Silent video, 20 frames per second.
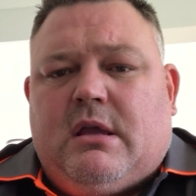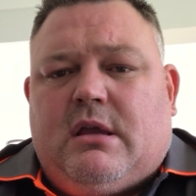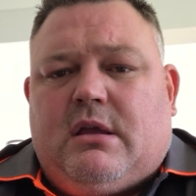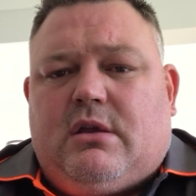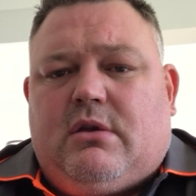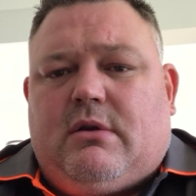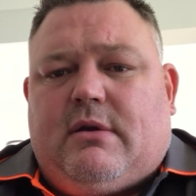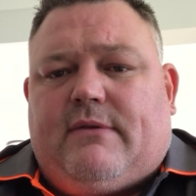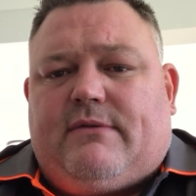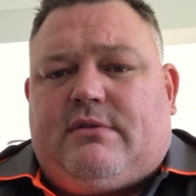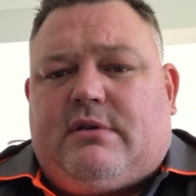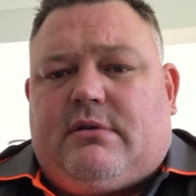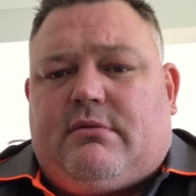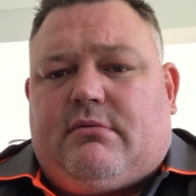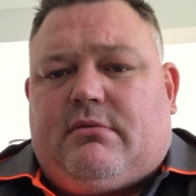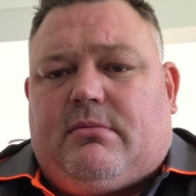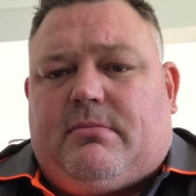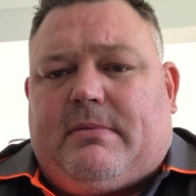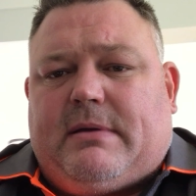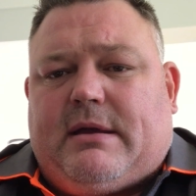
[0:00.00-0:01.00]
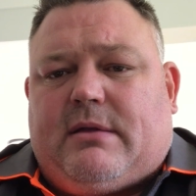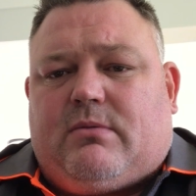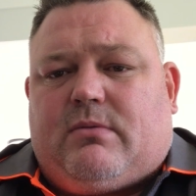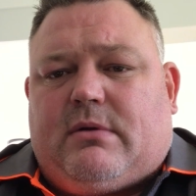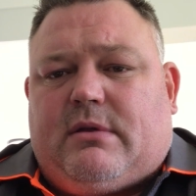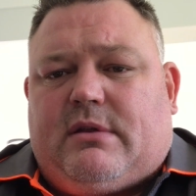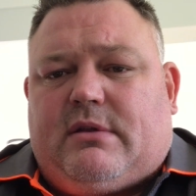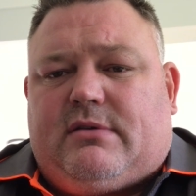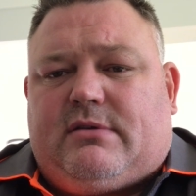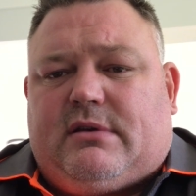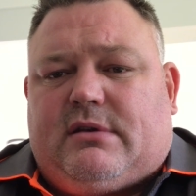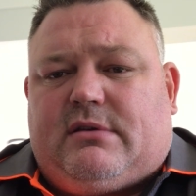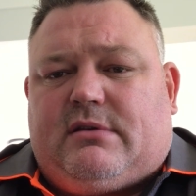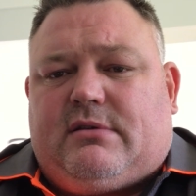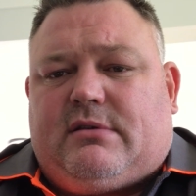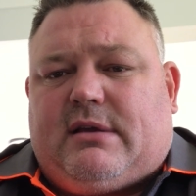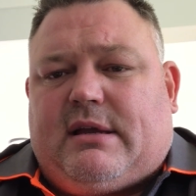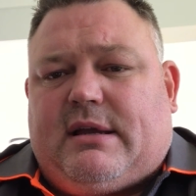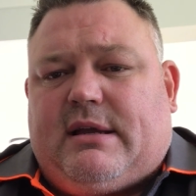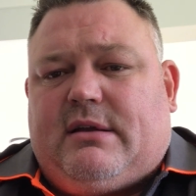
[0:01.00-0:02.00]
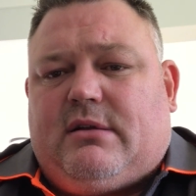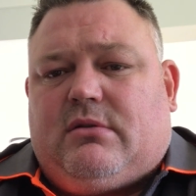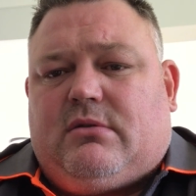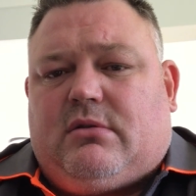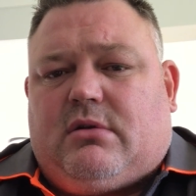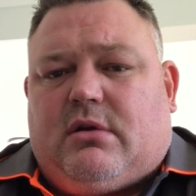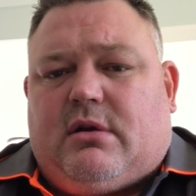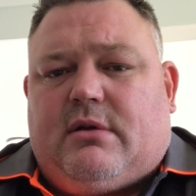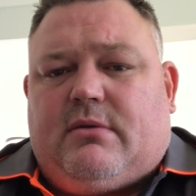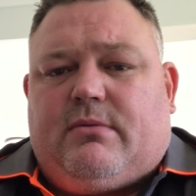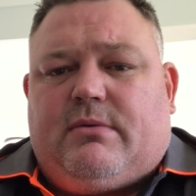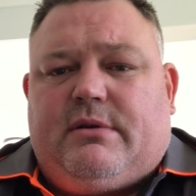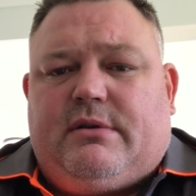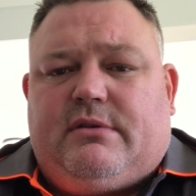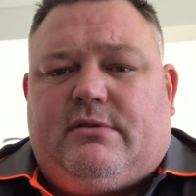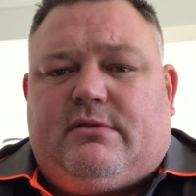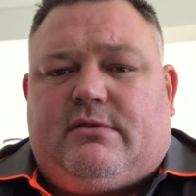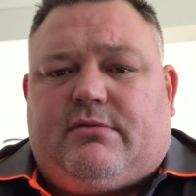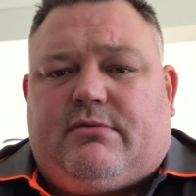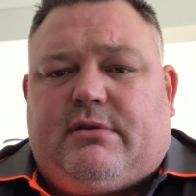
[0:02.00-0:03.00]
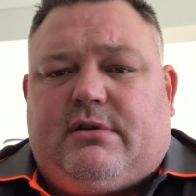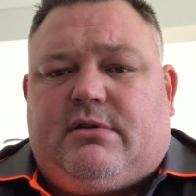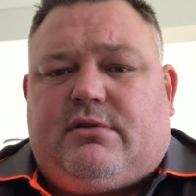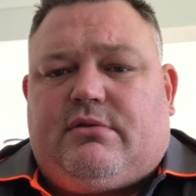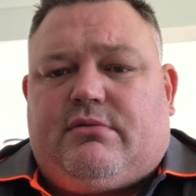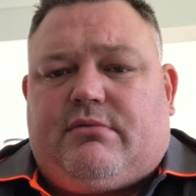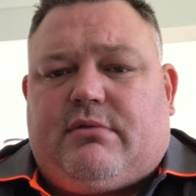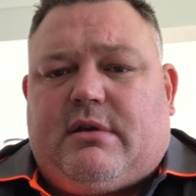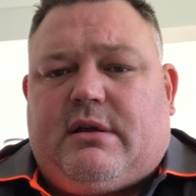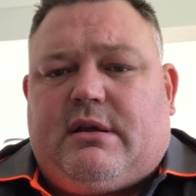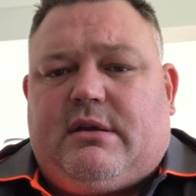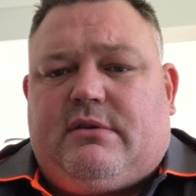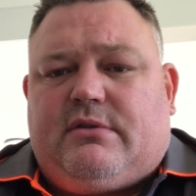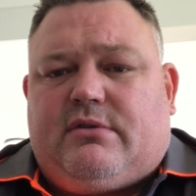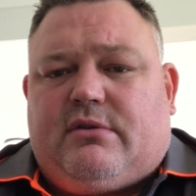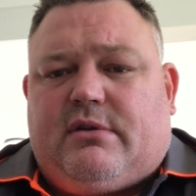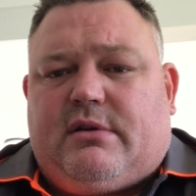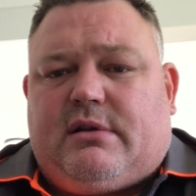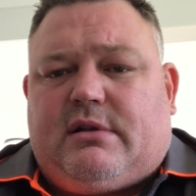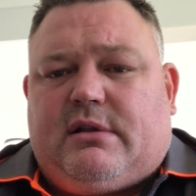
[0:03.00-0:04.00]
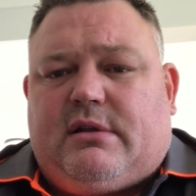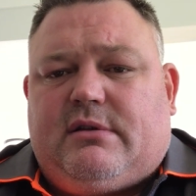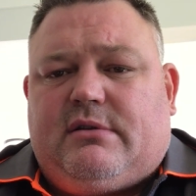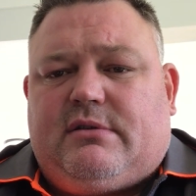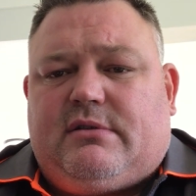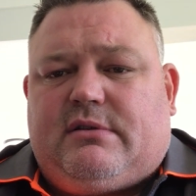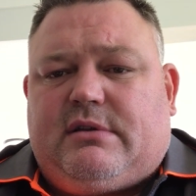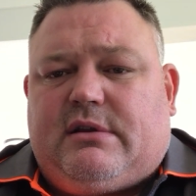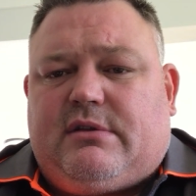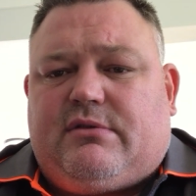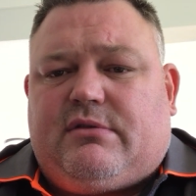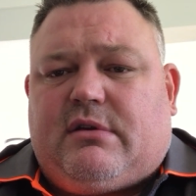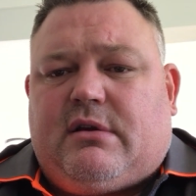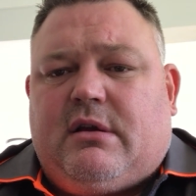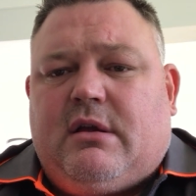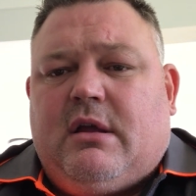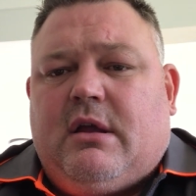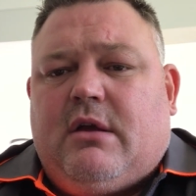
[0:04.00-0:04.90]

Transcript: You have general bad weather such as hail, high winds, torrential rain, cyclones, etc.